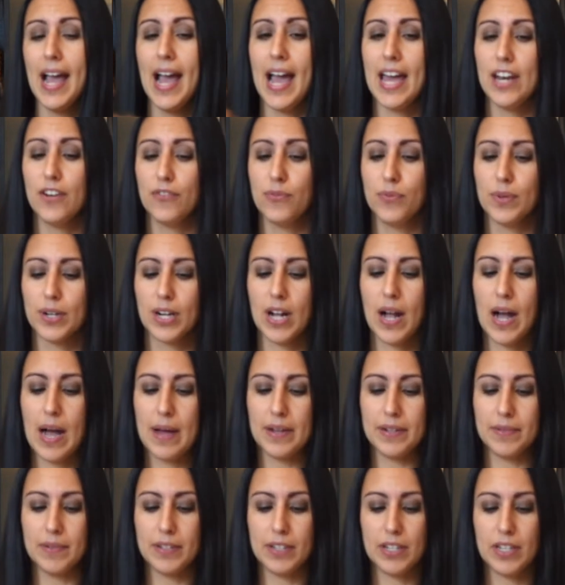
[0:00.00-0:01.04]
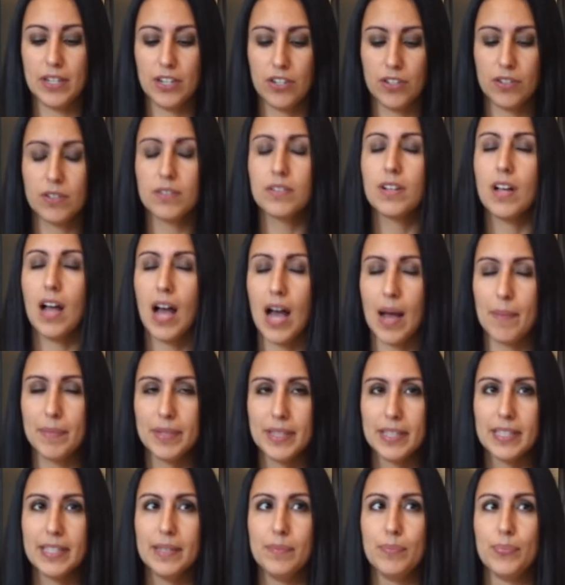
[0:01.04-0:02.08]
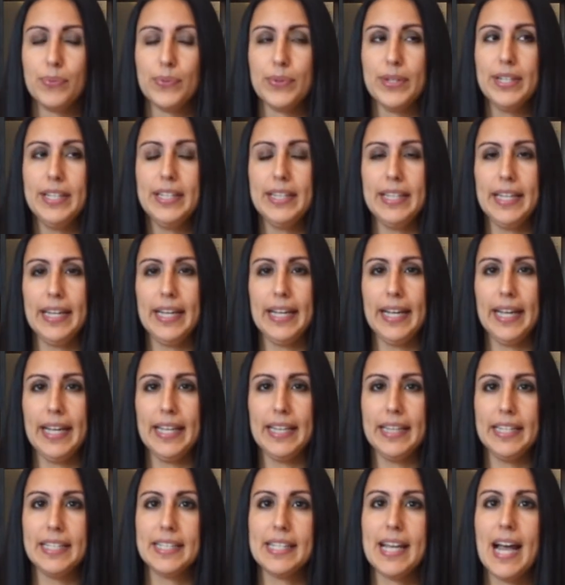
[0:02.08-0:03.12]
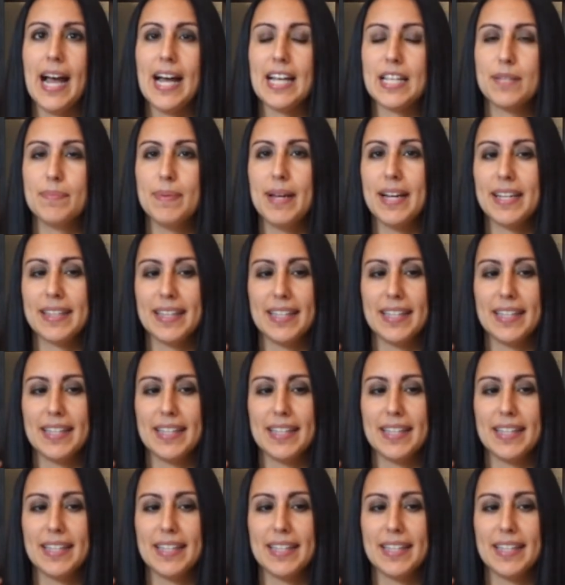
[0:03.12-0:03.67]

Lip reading: And if we're commonly breathing in this aspect,